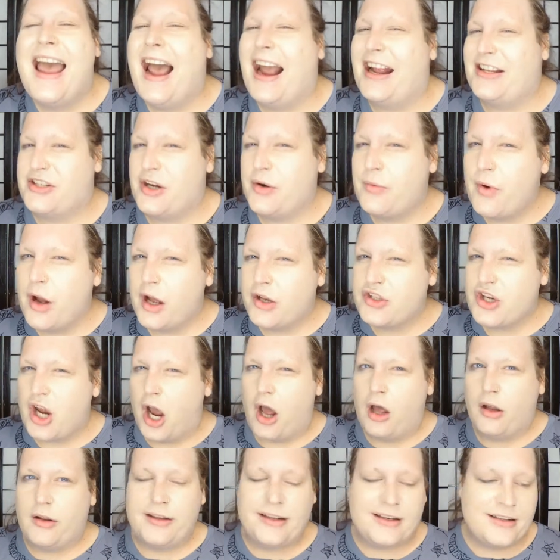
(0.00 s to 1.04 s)
I don't watch
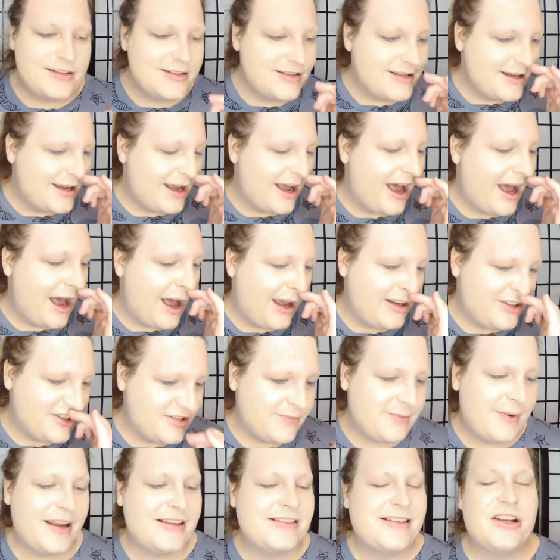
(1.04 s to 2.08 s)
Holland,
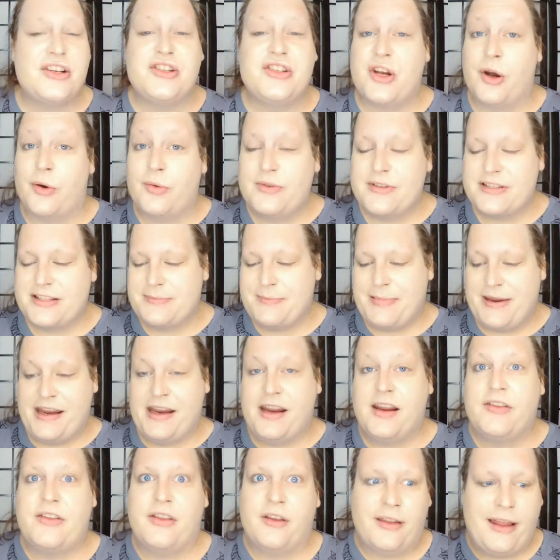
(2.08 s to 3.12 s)
just because I don't
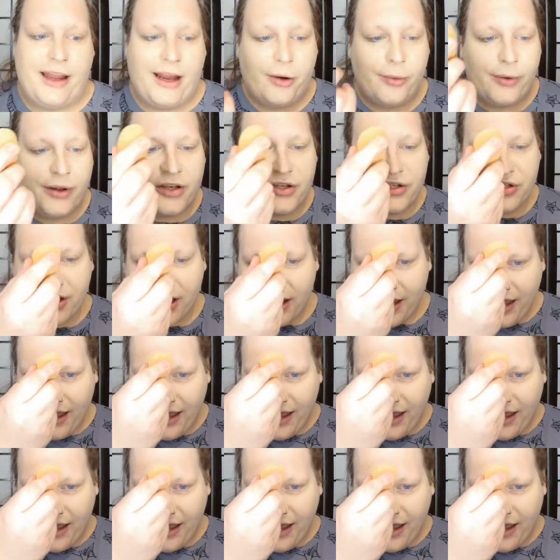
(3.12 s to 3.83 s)
speak the language.